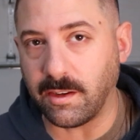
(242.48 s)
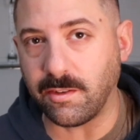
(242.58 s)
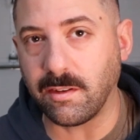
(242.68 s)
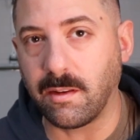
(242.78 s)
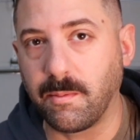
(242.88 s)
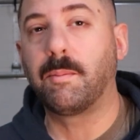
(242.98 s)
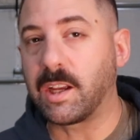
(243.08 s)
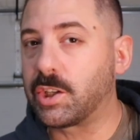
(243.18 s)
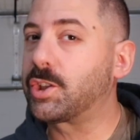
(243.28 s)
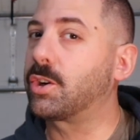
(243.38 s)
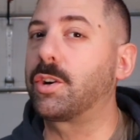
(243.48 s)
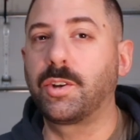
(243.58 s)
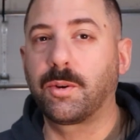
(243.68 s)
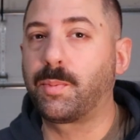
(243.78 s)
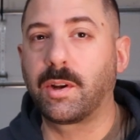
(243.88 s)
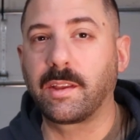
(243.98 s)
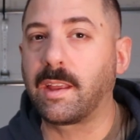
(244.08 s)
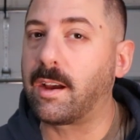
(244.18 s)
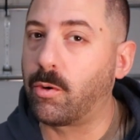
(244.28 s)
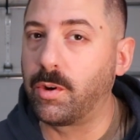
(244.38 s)
engine. Make sure you're putting
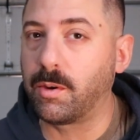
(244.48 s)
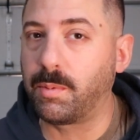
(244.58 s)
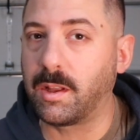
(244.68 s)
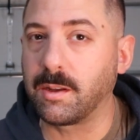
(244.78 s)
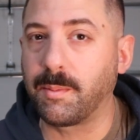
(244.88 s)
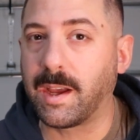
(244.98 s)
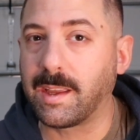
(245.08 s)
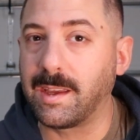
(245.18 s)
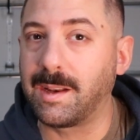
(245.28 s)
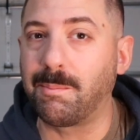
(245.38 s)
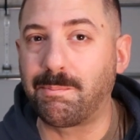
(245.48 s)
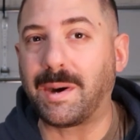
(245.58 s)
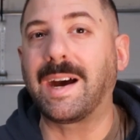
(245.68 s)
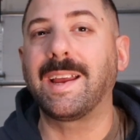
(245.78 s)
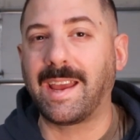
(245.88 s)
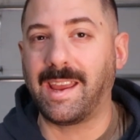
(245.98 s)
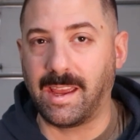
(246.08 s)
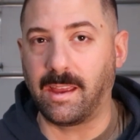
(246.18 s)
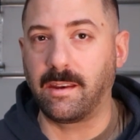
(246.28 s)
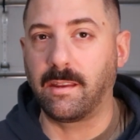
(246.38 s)
that oil plug back in by
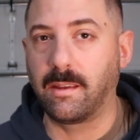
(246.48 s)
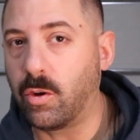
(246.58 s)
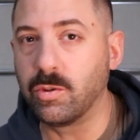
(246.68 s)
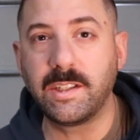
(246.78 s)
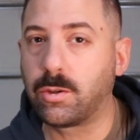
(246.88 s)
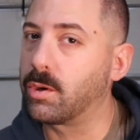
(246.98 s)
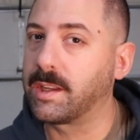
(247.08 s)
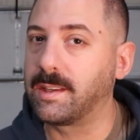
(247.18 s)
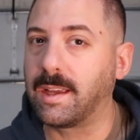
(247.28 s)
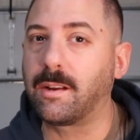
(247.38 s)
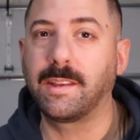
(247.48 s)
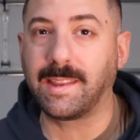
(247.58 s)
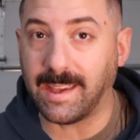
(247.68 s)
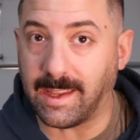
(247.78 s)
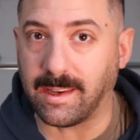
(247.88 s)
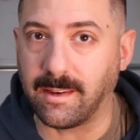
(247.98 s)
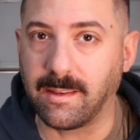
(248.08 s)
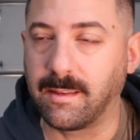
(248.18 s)
hand, only torque it down at the end.